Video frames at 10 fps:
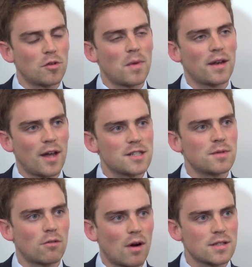demand has
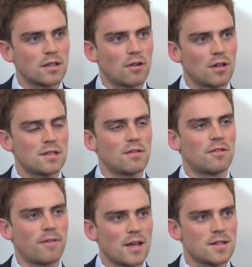been rising relatively
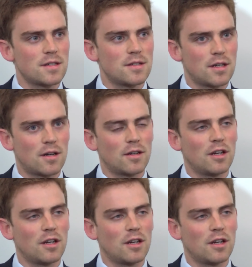fast this year.